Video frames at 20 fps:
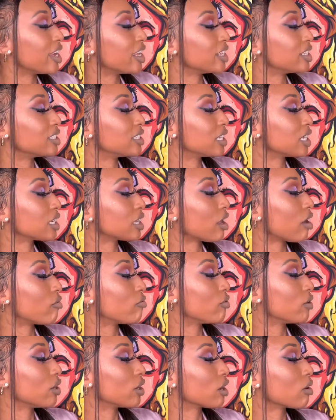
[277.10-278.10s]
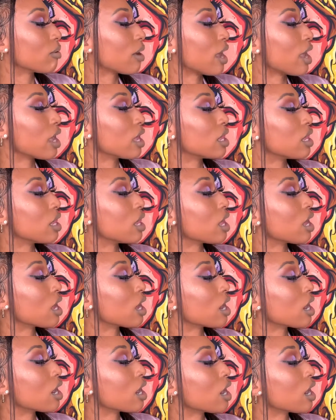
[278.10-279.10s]
Take your finger right in
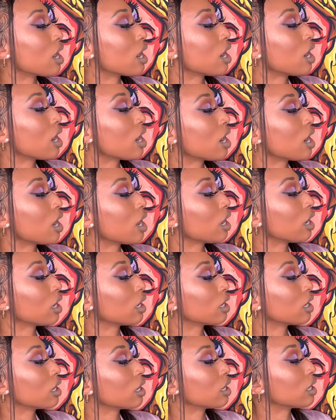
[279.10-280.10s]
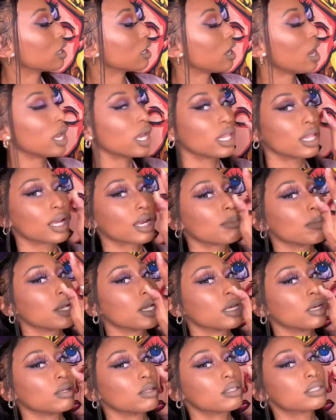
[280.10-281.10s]
there. How you liking my
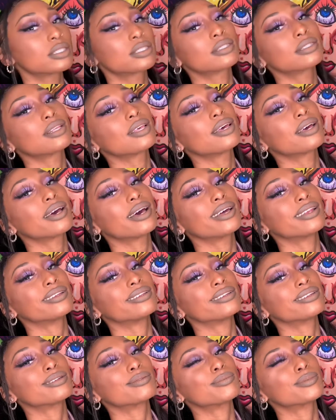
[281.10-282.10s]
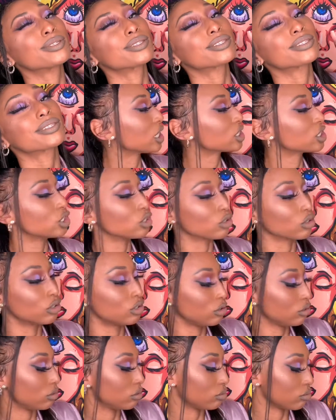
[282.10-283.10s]
nails? Actually, You're
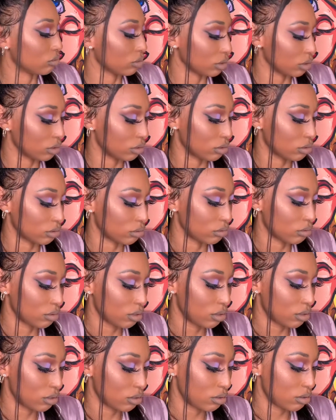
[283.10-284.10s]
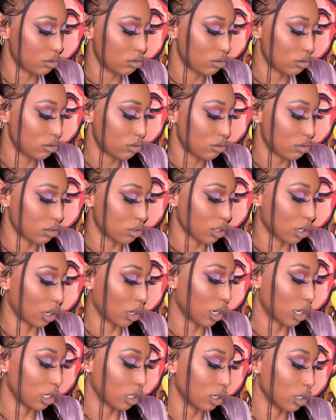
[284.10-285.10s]
Cute is really cute. I think I
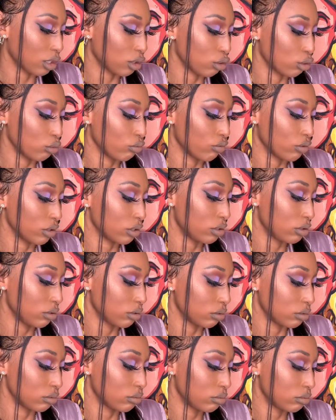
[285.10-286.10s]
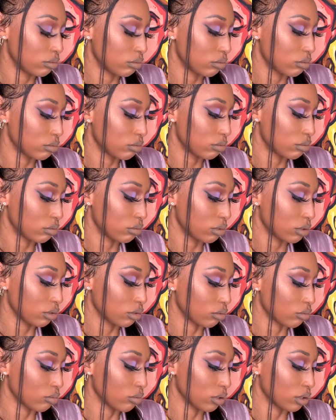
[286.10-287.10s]
kind of looked over it too. This
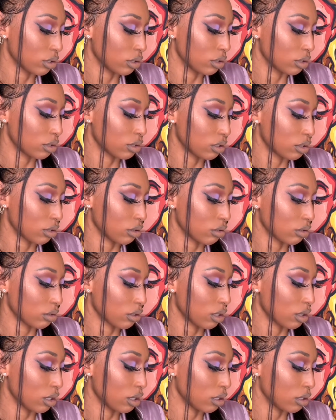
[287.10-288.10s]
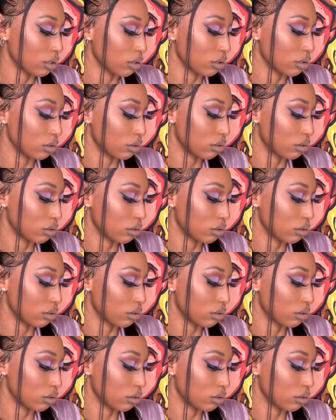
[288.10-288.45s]
is a really good color. I like it.